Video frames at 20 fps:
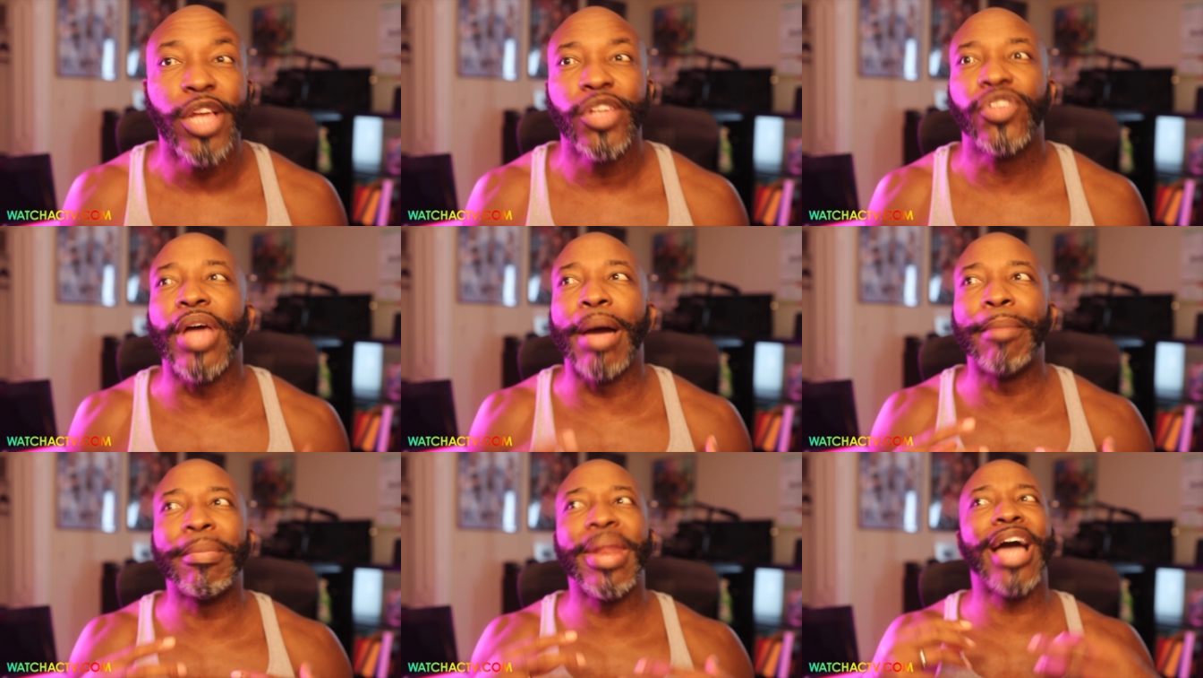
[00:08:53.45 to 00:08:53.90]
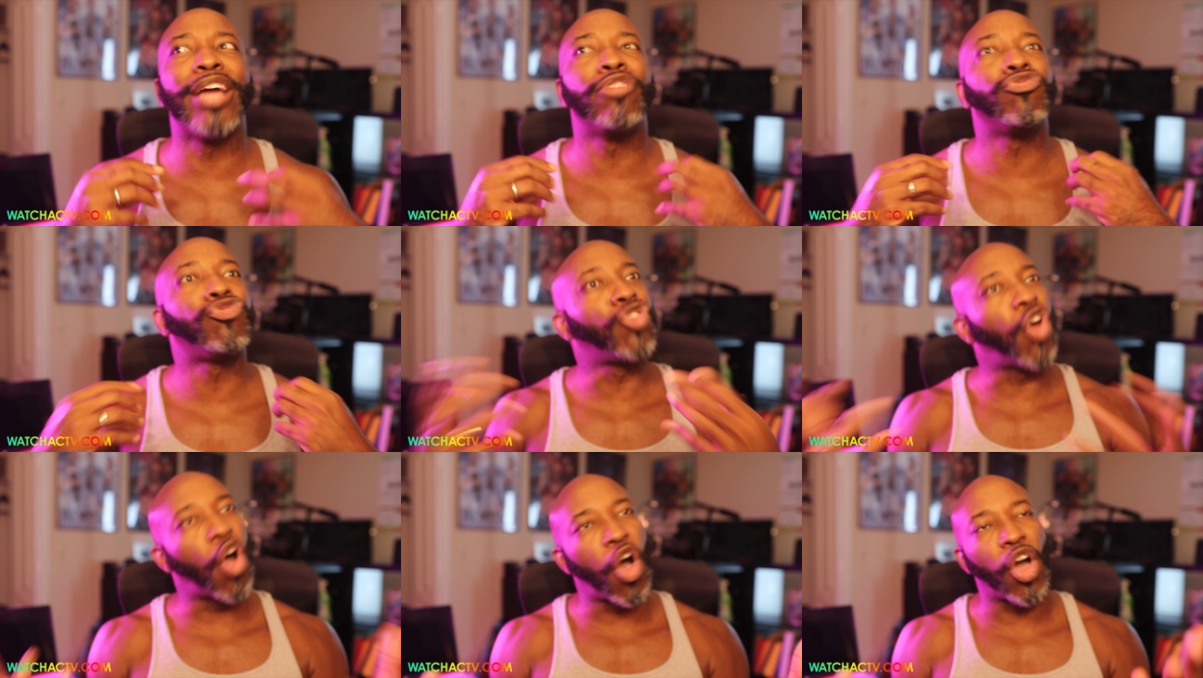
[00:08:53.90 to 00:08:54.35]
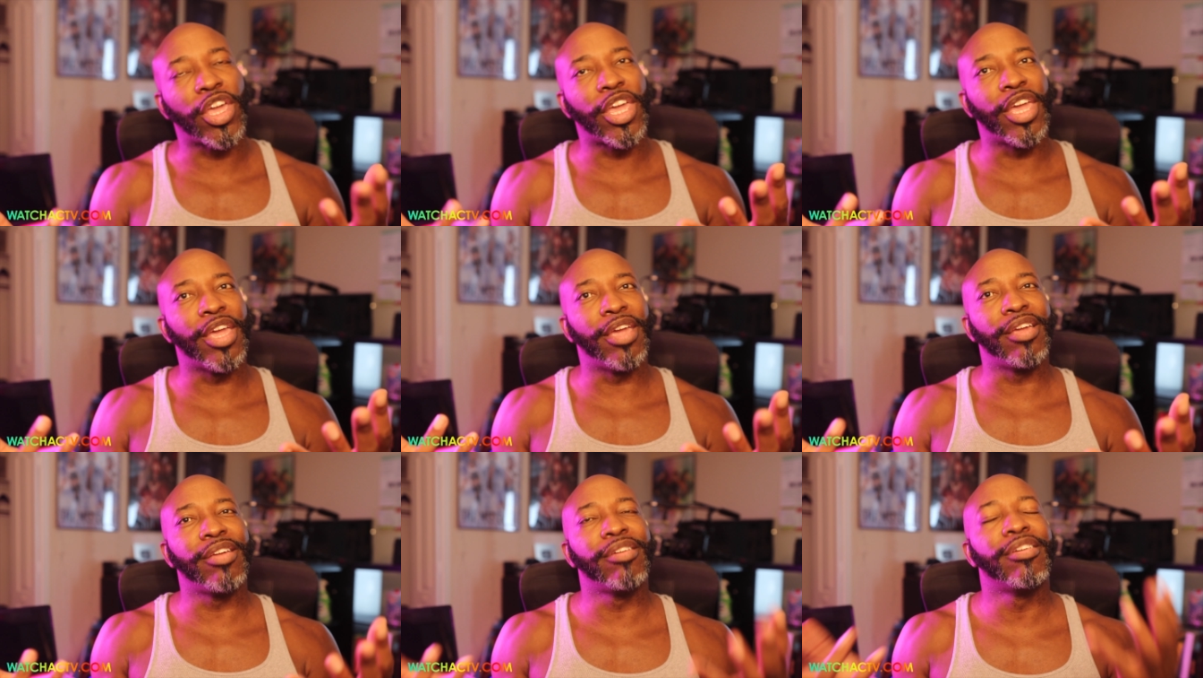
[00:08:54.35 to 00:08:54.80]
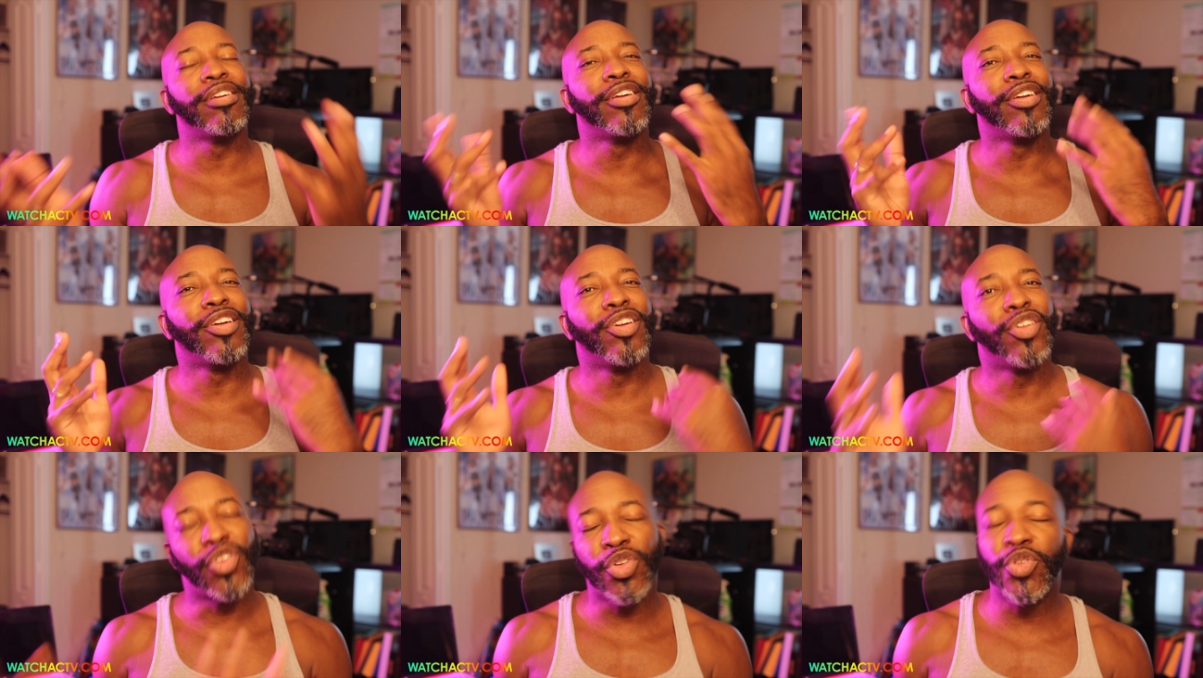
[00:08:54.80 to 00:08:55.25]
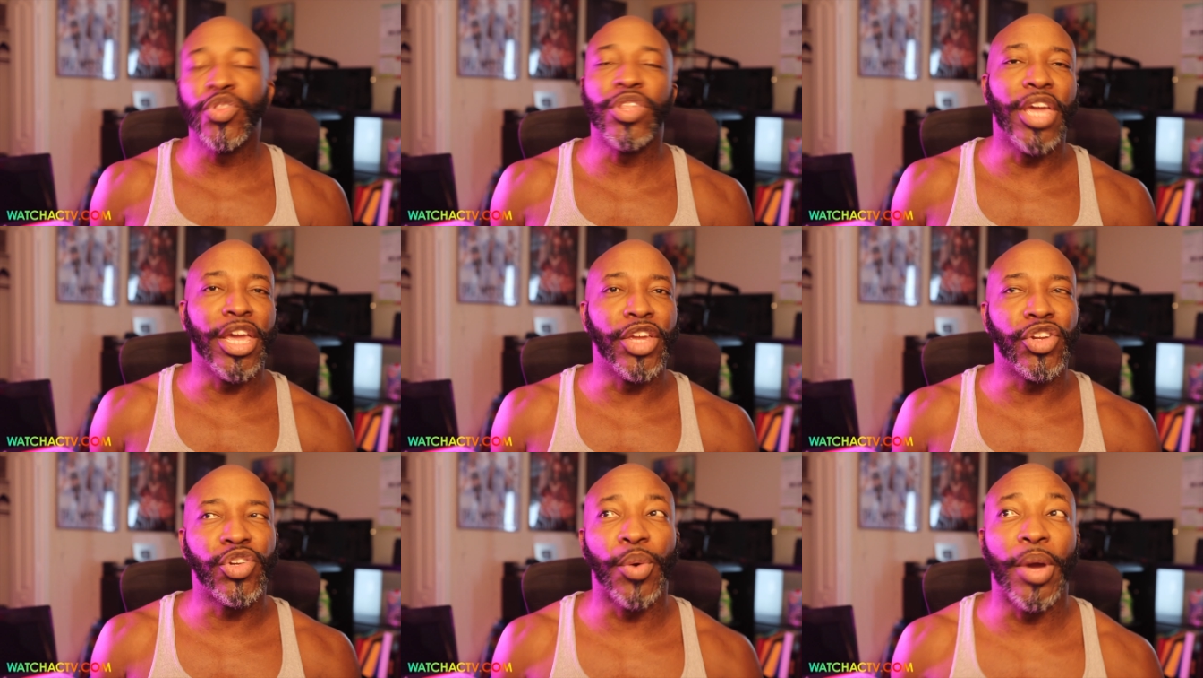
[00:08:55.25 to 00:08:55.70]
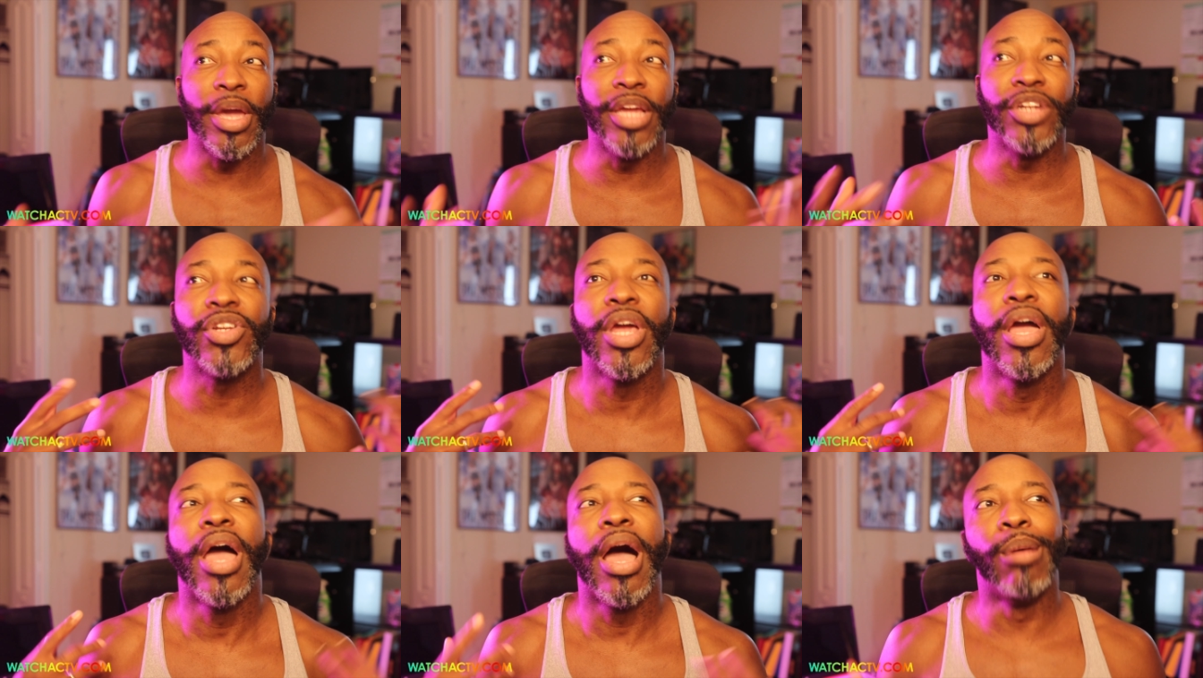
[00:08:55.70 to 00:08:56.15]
So I'm not talking to the HOH.